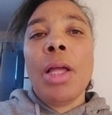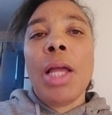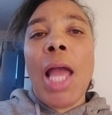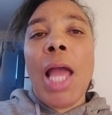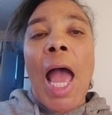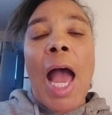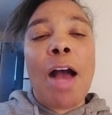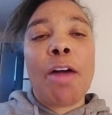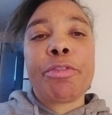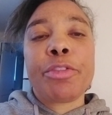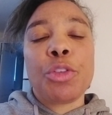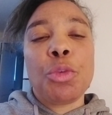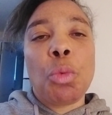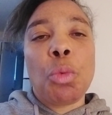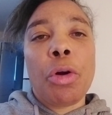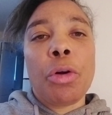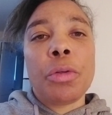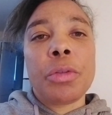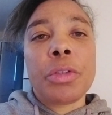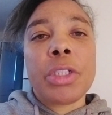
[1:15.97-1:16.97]

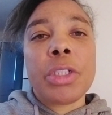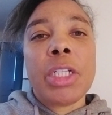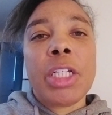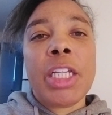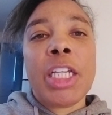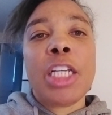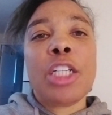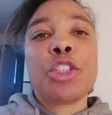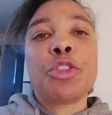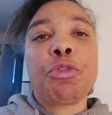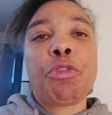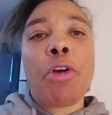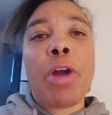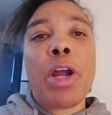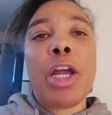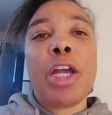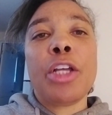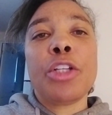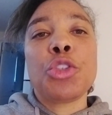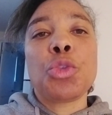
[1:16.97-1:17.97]
afterwards. His
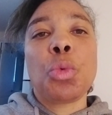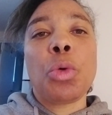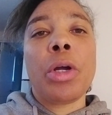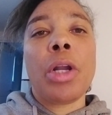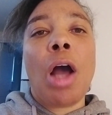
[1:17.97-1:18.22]
friends would